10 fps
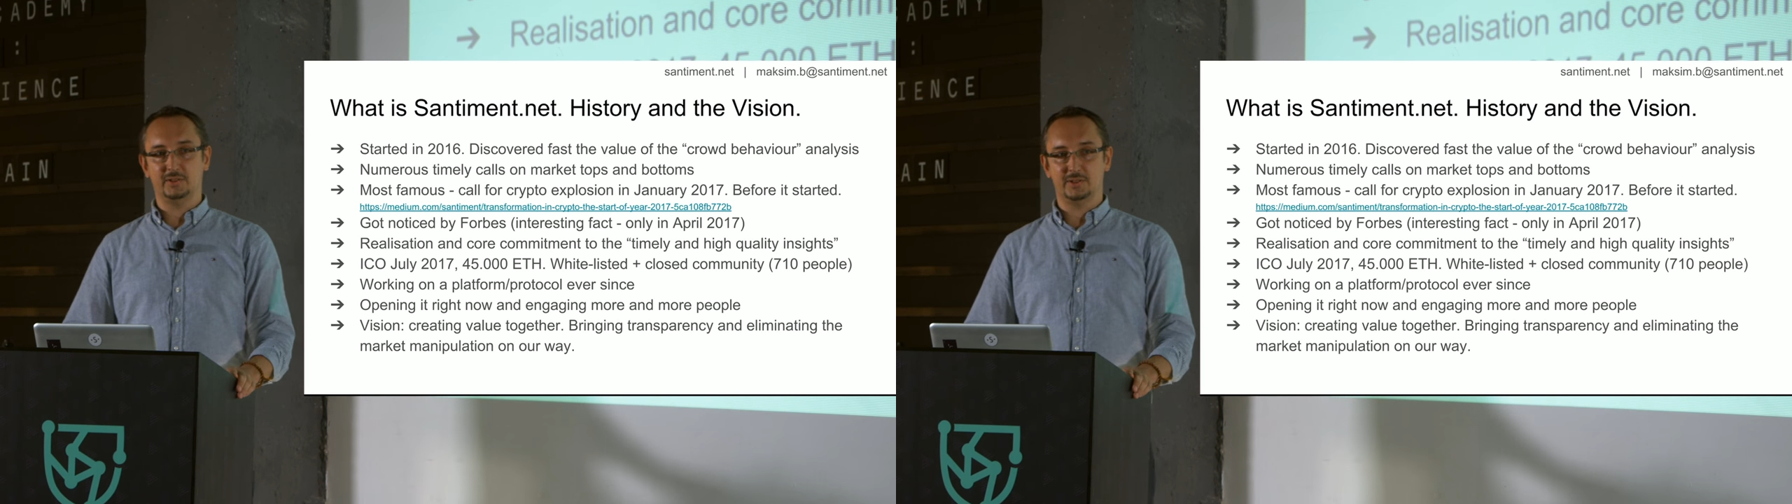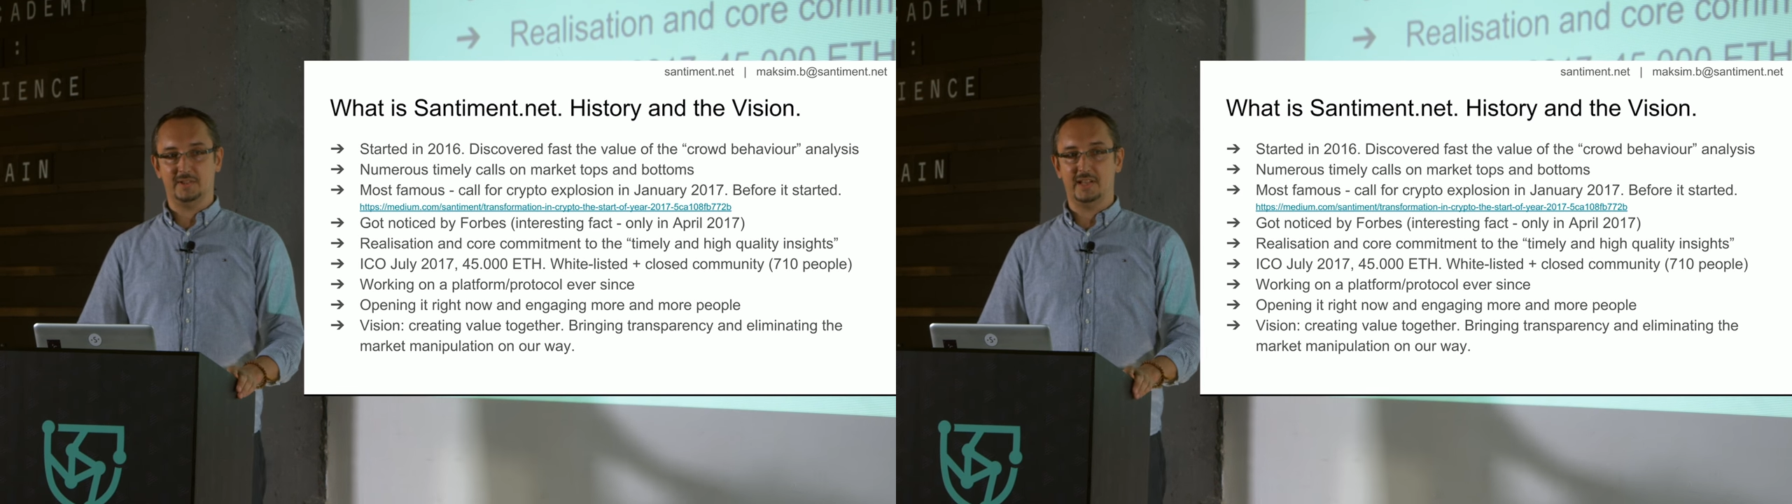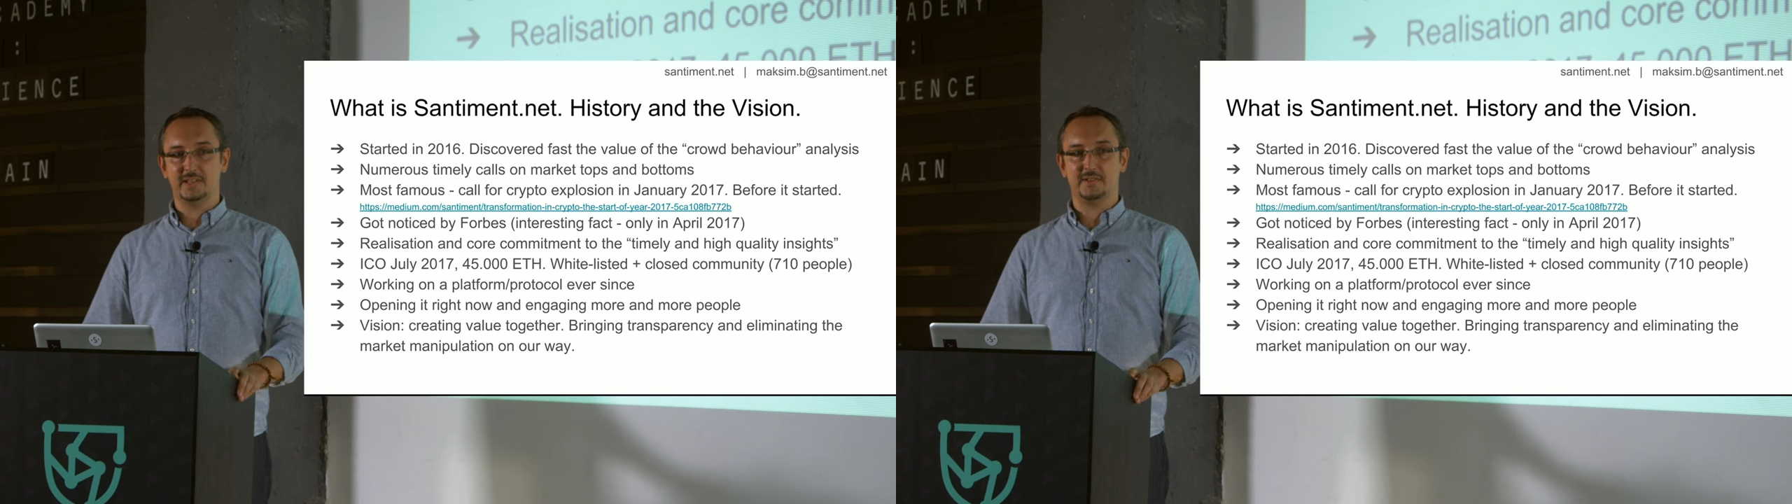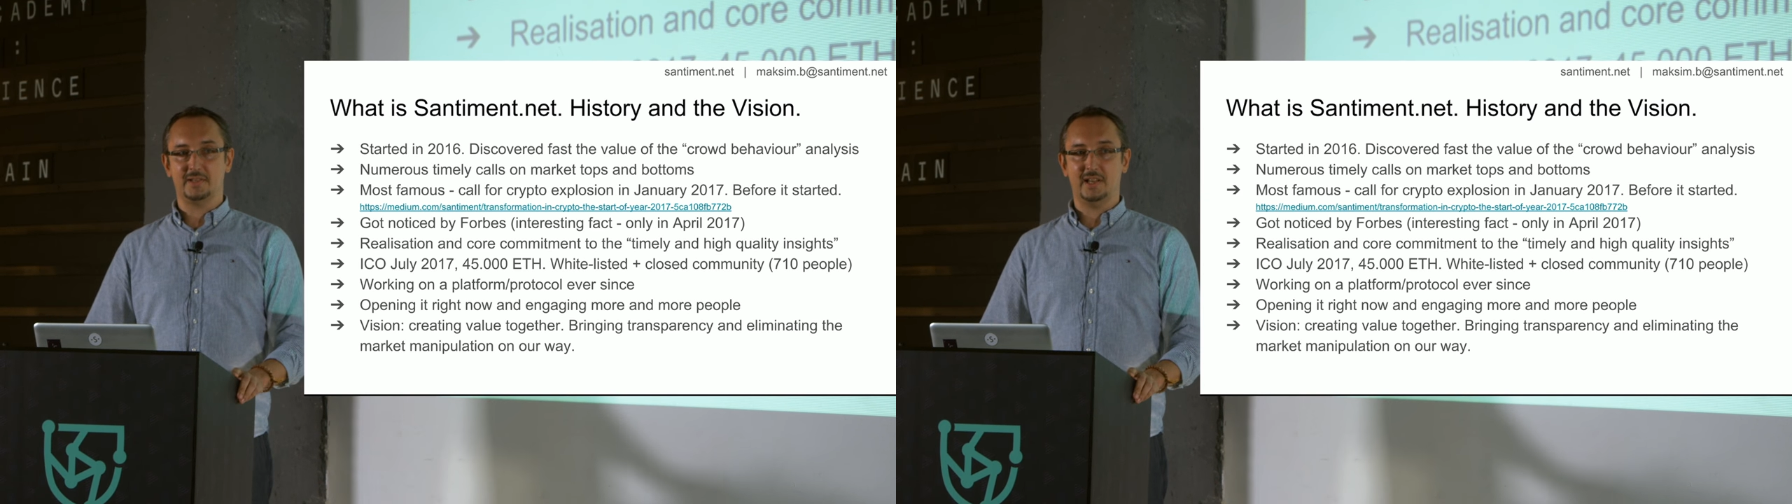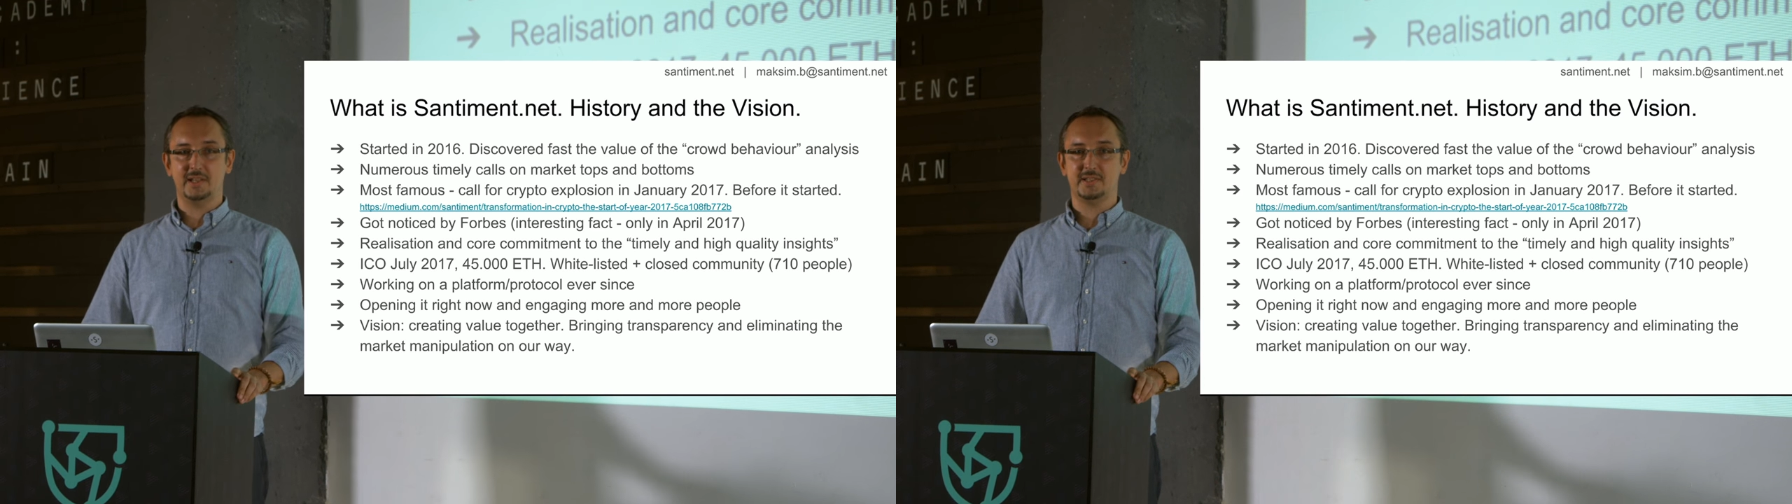called
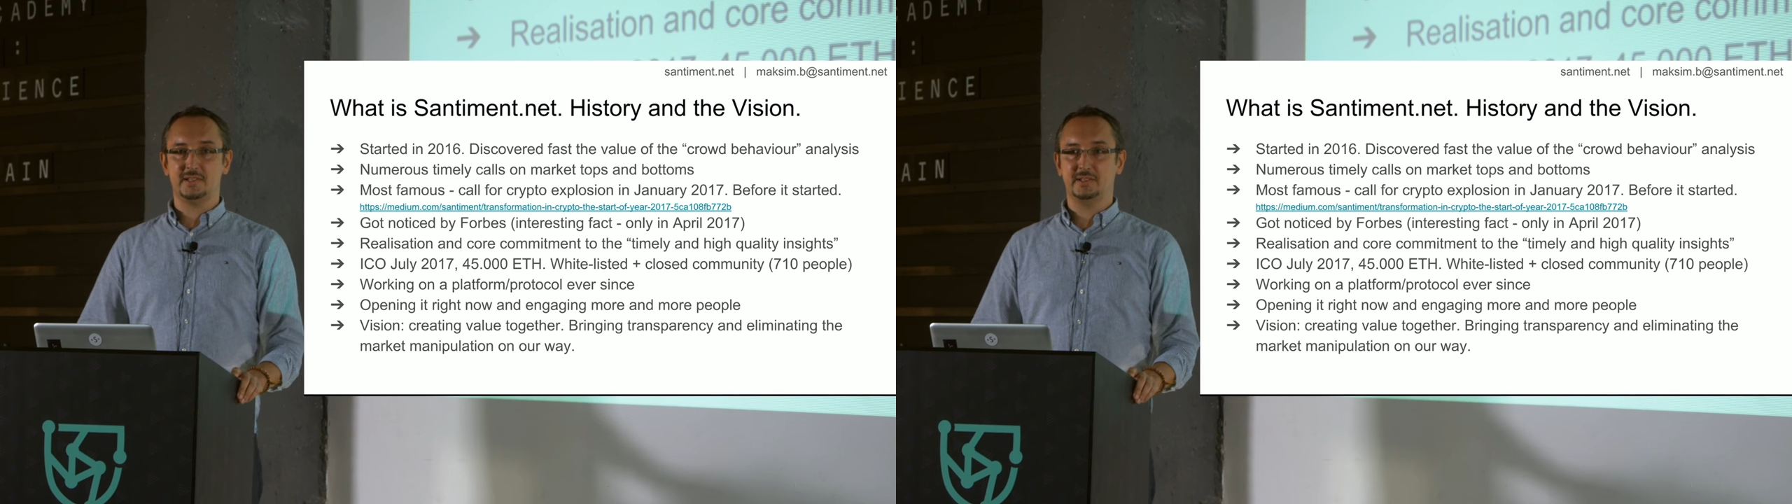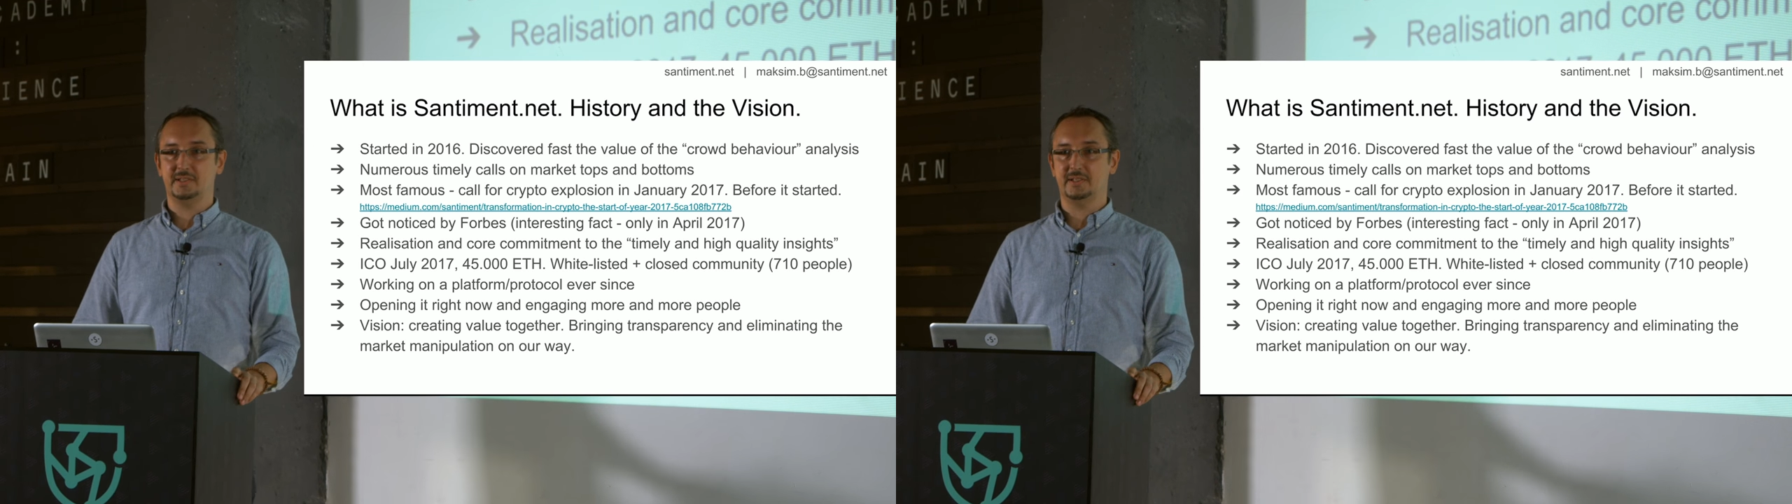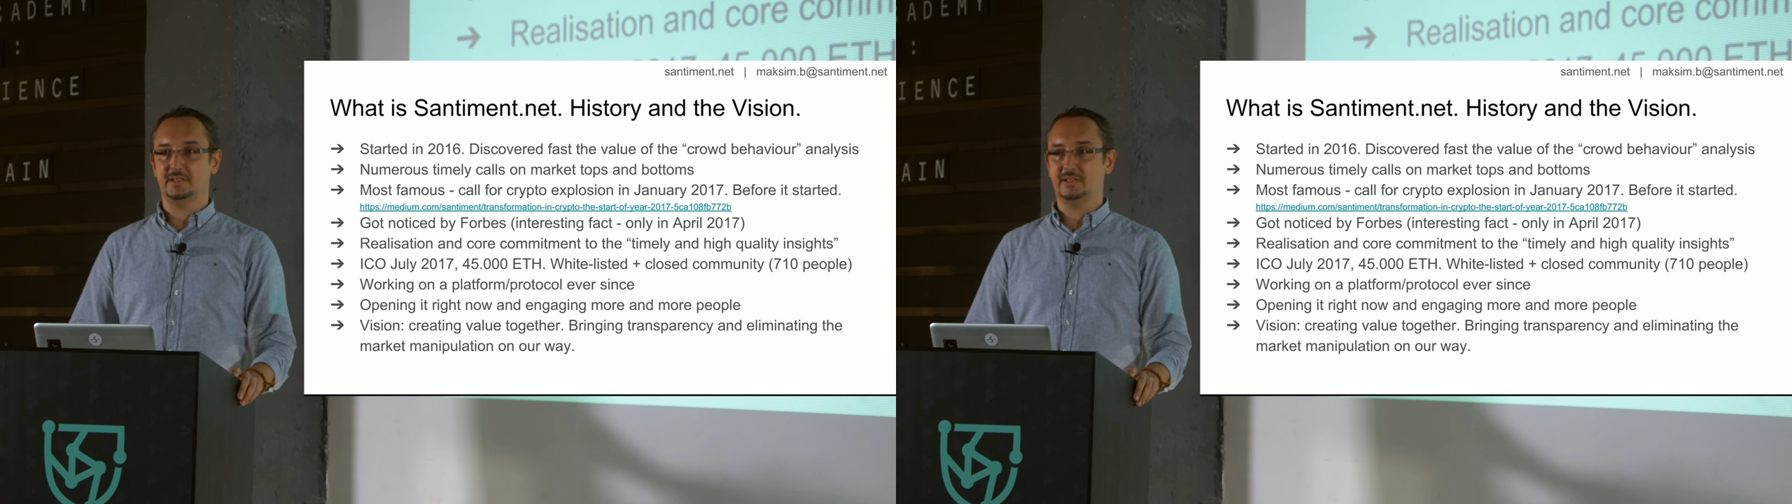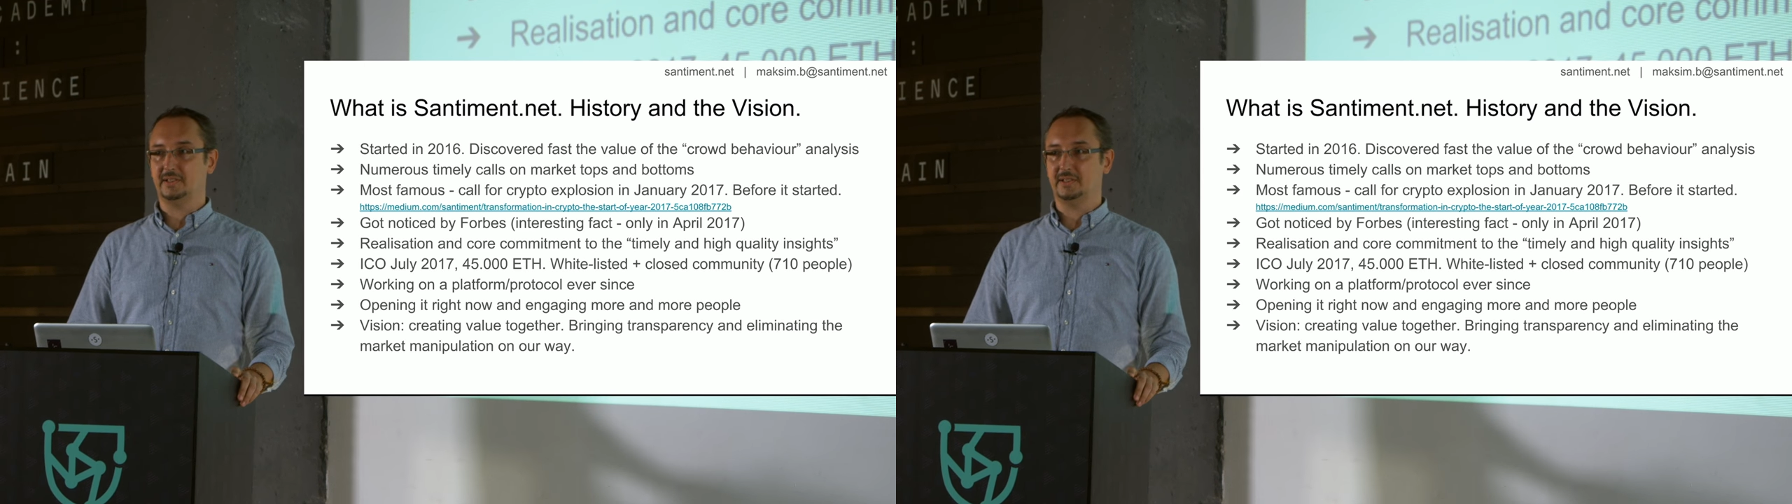behavioral analytics,